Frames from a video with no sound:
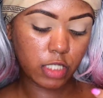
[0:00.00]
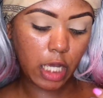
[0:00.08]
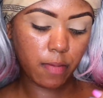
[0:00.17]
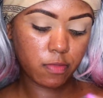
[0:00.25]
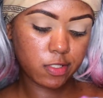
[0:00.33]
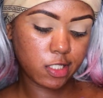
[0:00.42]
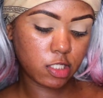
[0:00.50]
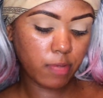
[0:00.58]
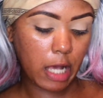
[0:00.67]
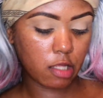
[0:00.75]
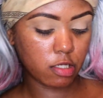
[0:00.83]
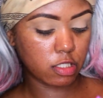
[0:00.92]
name of this
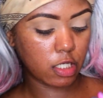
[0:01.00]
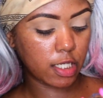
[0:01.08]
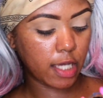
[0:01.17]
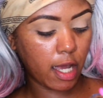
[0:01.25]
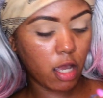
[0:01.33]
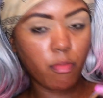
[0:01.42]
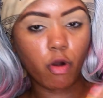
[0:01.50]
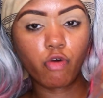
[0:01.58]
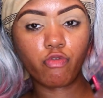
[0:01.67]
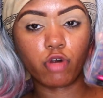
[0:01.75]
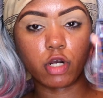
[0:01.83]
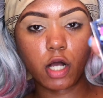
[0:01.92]
palette is the Game
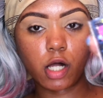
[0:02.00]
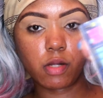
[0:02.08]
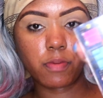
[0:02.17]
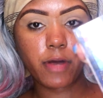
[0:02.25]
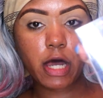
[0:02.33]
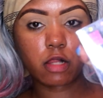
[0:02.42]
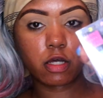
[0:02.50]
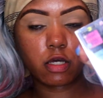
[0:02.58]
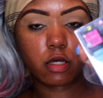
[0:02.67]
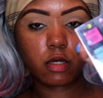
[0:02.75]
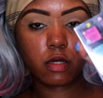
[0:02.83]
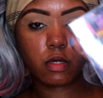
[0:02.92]
Over Color palette.
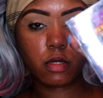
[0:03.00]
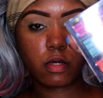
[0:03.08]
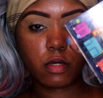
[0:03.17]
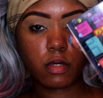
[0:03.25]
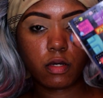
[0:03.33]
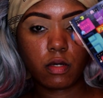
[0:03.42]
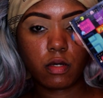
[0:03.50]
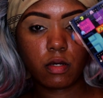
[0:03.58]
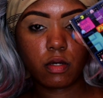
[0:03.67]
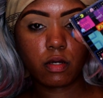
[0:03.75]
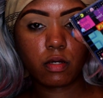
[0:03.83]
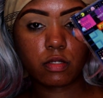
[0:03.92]

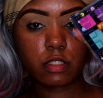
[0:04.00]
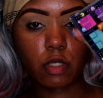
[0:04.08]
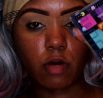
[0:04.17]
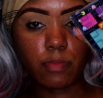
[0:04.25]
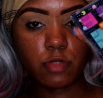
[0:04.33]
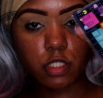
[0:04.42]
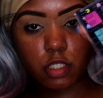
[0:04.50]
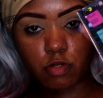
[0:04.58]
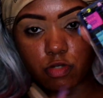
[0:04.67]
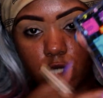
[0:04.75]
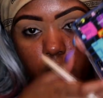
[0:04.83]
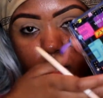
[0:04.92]
So I'm just
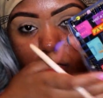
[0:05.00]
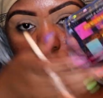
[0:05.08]
gonna take